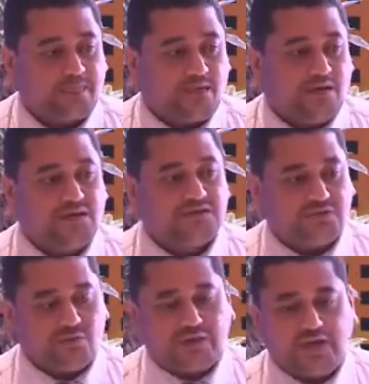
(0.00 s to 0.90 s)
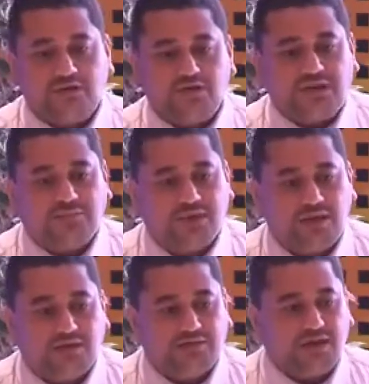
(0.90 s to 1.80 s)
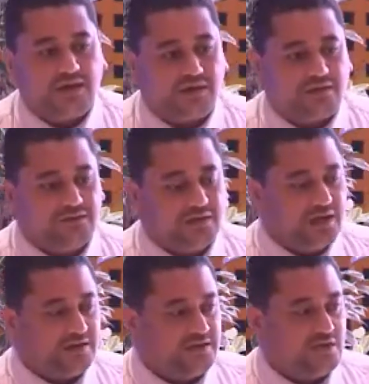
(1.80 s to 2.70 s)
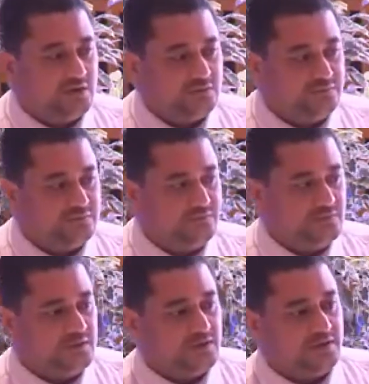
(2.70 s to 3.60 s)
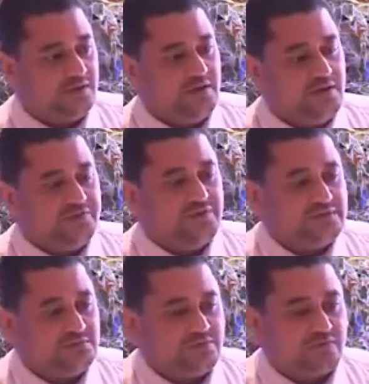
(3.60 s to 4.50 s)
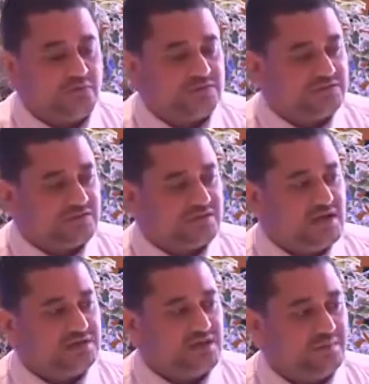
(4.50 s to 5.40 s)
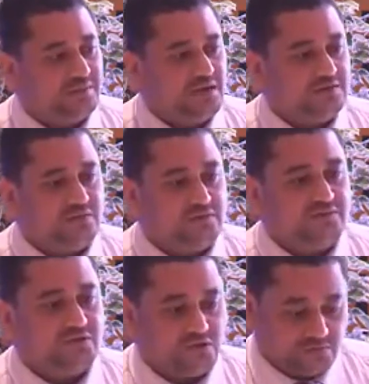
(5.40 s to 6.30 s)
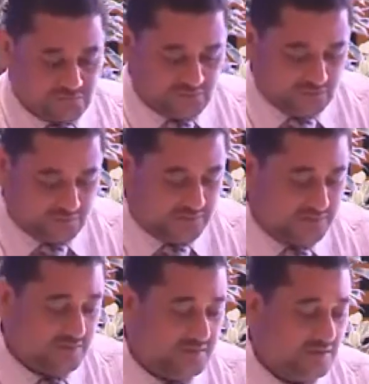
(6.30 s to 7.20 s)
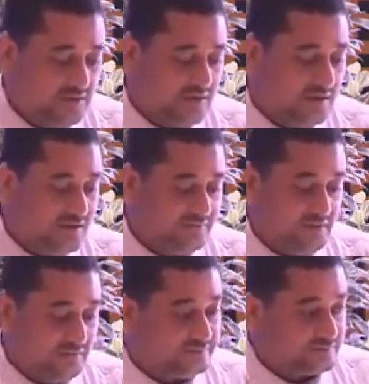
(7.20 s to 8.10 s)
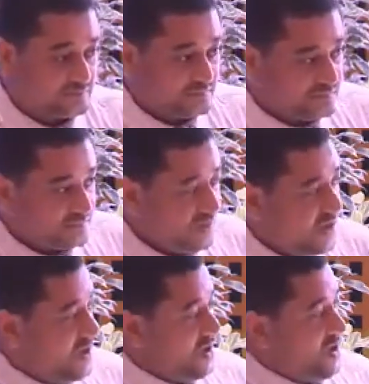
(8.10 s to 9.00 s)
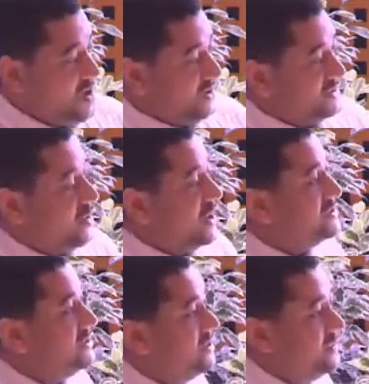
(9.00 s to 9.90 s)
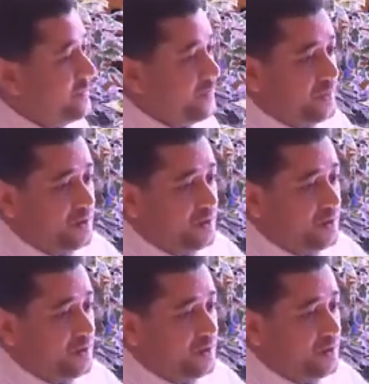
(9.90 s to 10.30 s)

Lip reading: Okay, so we cannot applying the idea of term frequencies as applied for the document level. So actually,